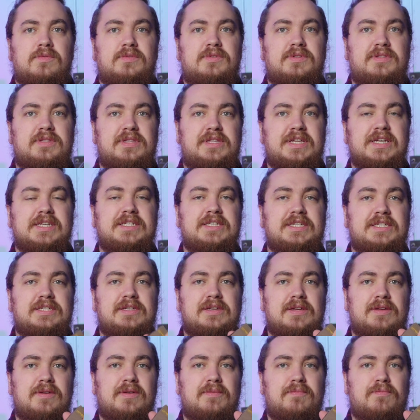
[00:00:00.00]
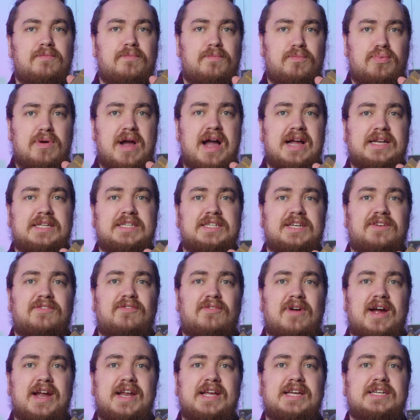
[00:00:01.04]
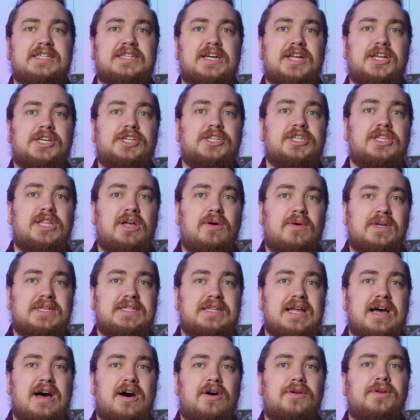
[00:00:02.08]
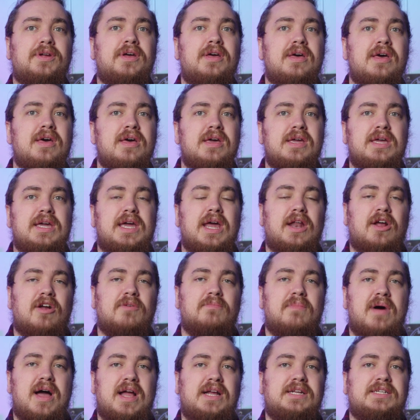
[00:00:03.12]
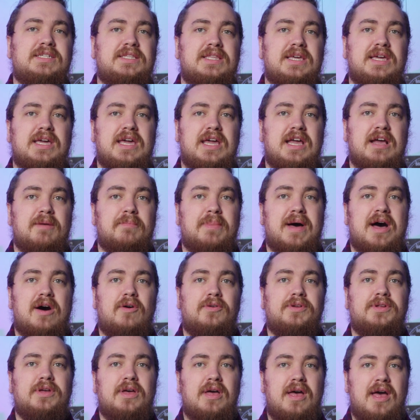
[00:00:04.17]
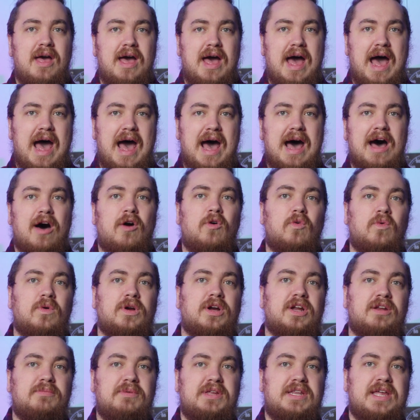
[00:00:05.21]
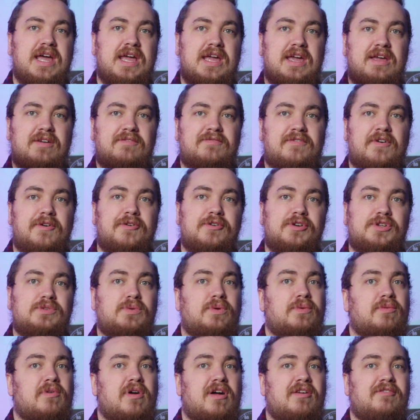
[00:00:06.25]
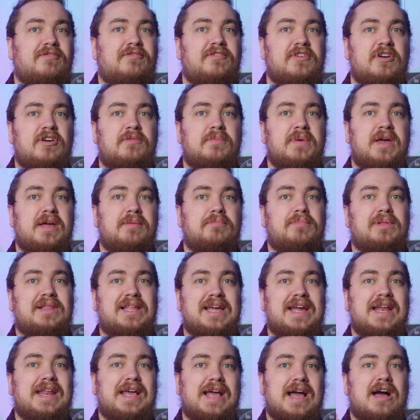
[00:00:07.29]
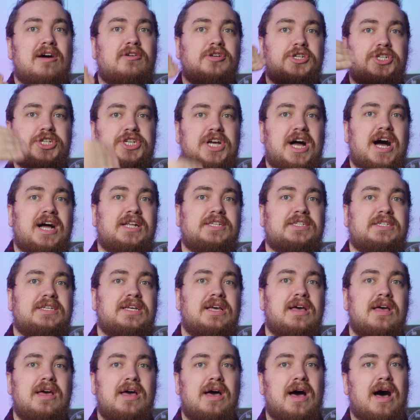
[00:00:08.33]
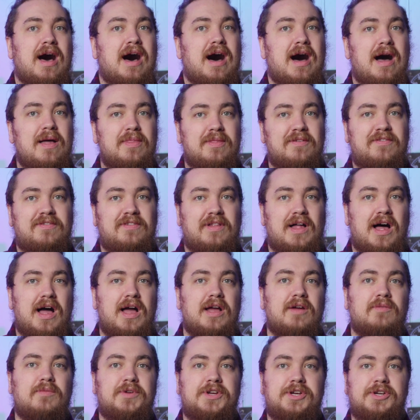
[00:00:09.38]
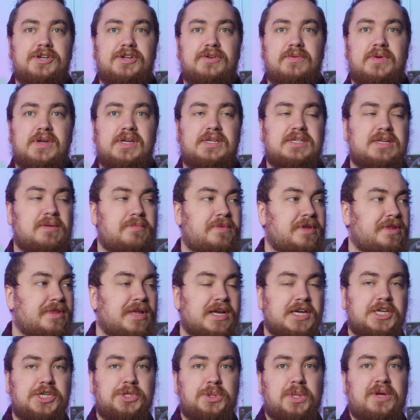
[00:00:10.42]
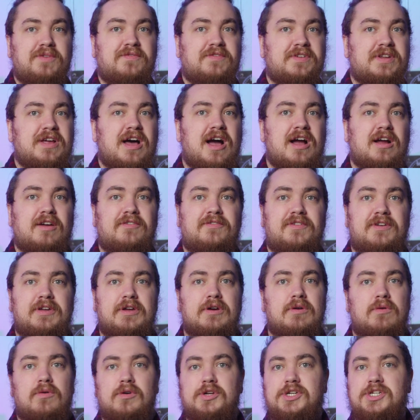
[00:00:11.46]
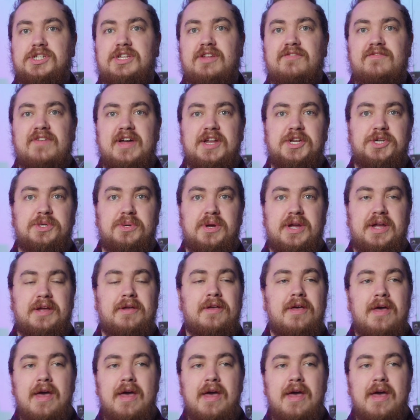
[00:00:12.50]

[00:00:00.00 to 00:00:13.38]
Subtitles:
This practice of writing is going to slow us down, get our minds thinking about how we're going to be taking photos when we're on film, and planning out shots on the fly when you're doing something like street photography or just adventuring.